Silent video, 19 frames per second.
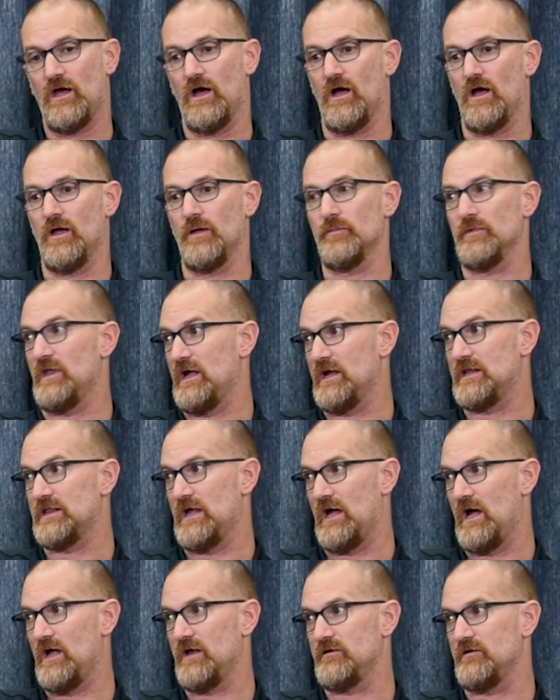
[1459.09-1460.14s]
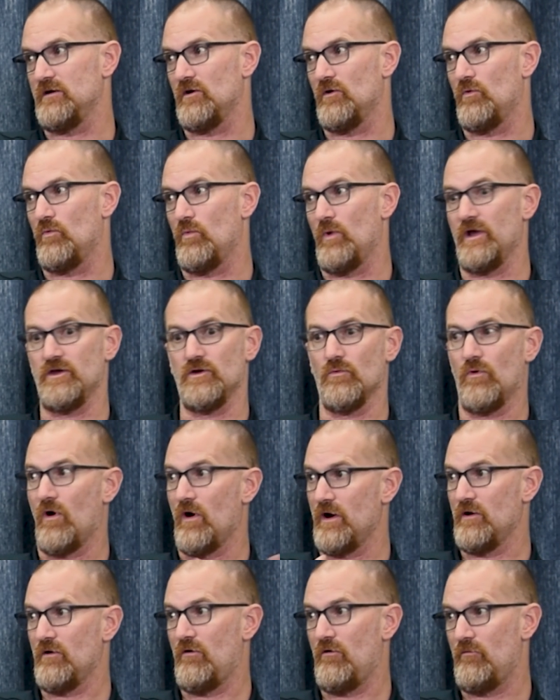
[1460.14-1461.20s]
like that, when you
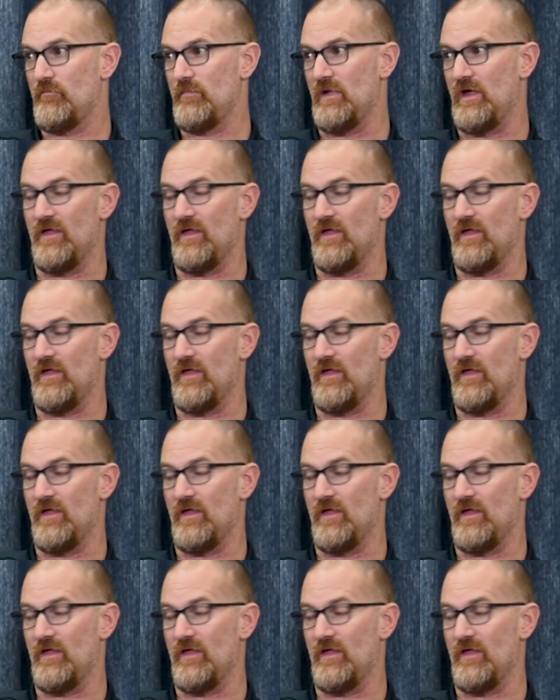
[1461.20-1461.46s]
are at home.